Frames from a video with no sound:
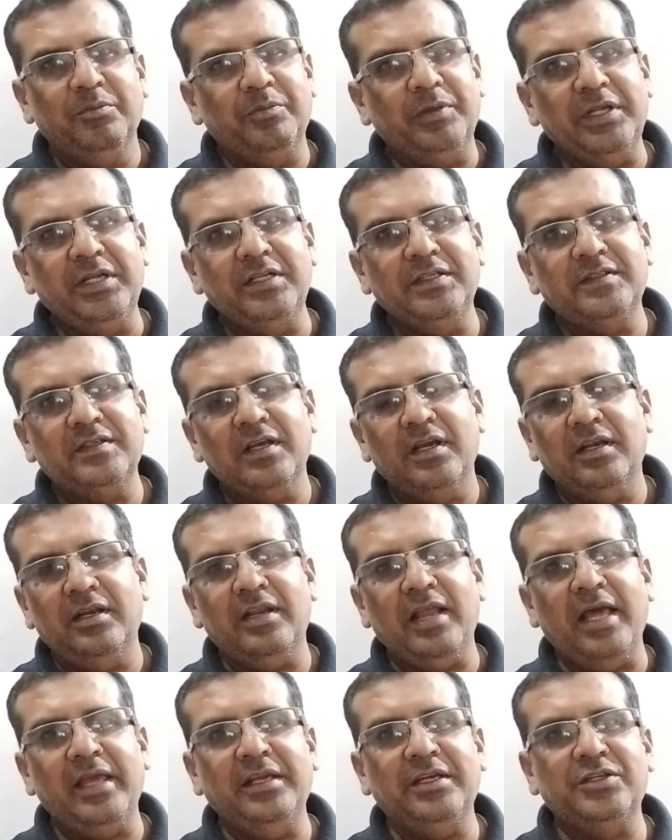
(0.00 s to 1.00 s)
Please
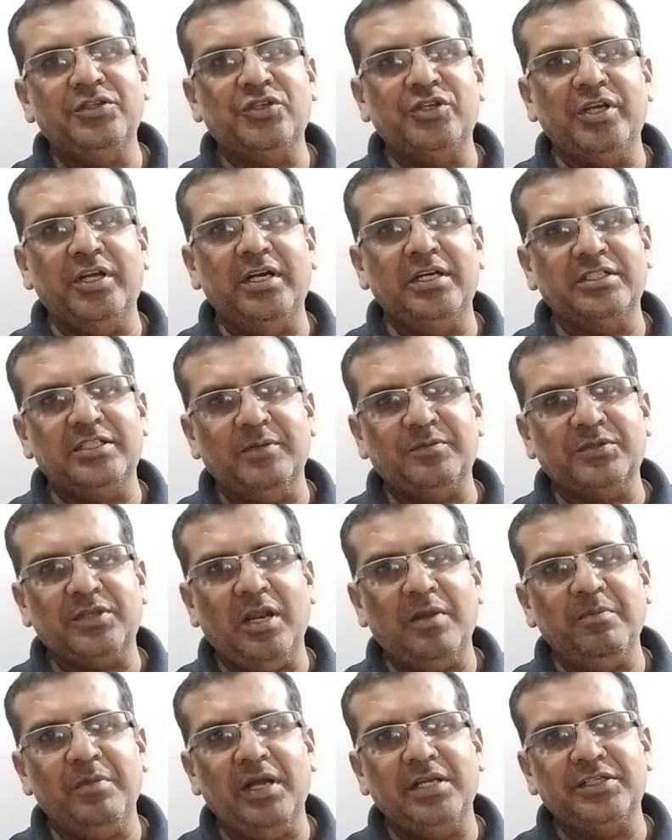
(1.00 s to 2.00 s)
like, share and
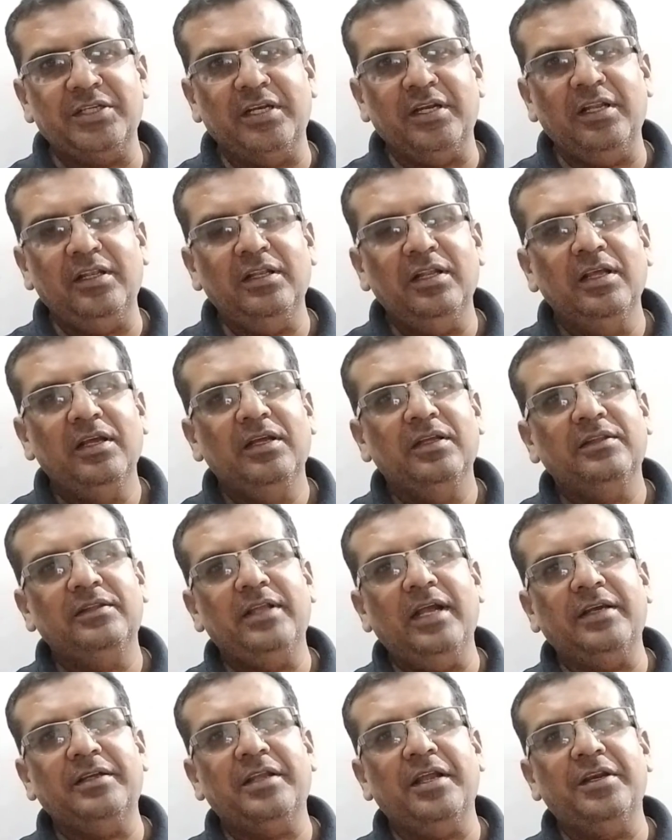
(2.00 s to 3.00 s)
subscribe my channel
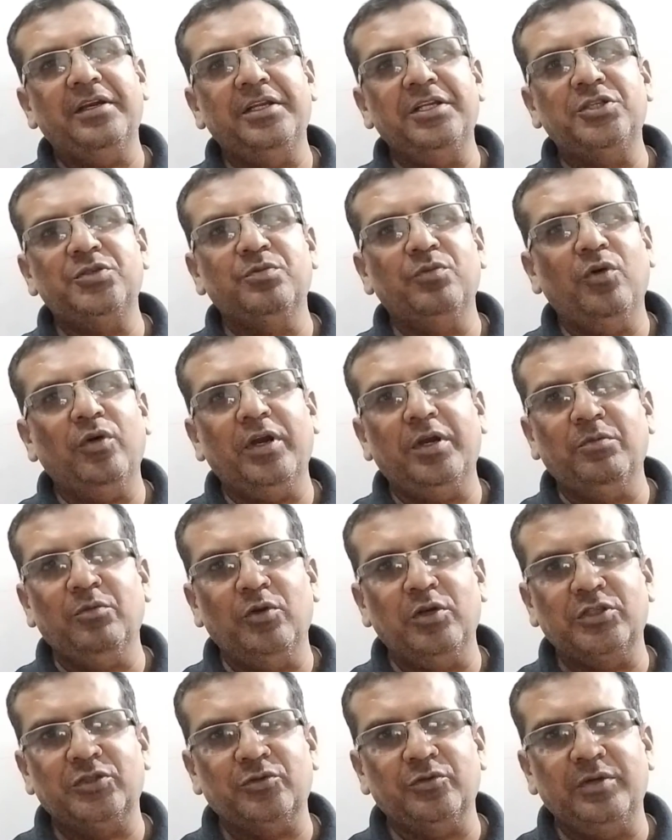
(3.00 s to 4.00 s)
that can reach more and
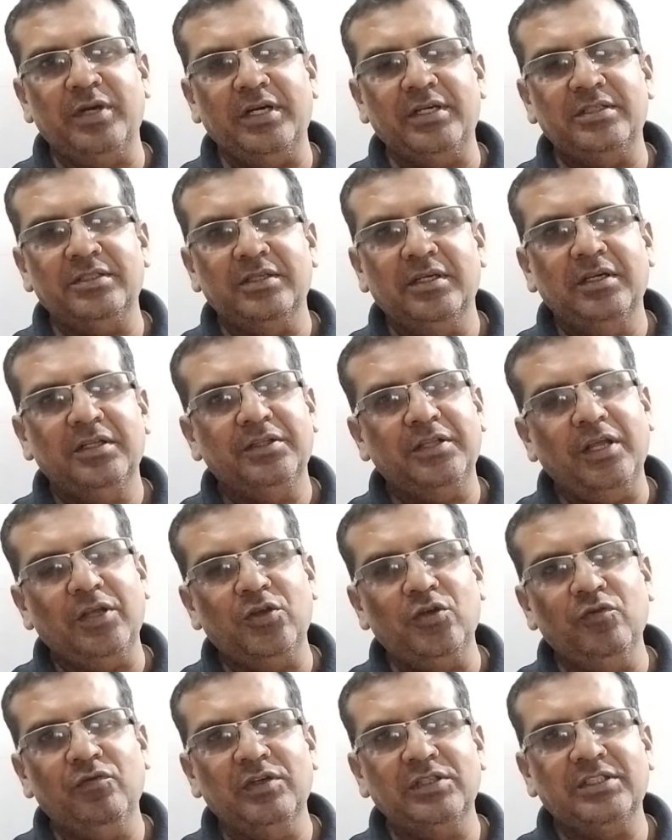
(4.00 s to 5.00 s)
more students.
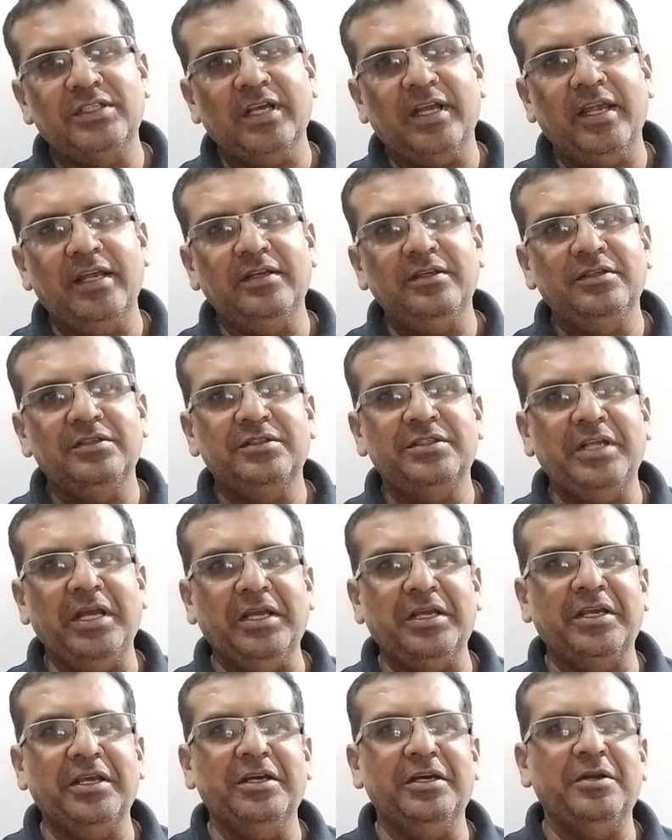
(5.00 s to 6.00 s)
Thank you once again.
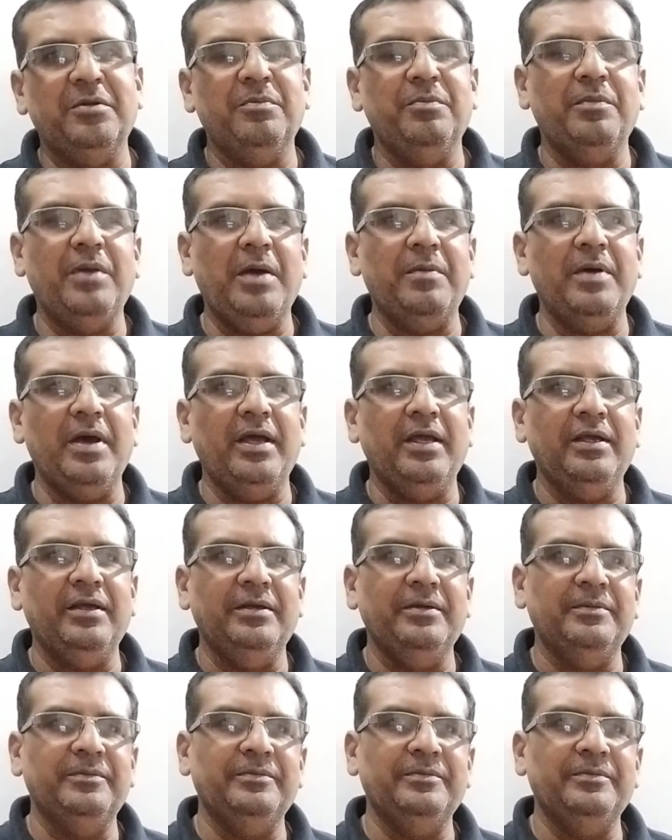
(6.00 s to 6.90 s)
Take care. Bye bye.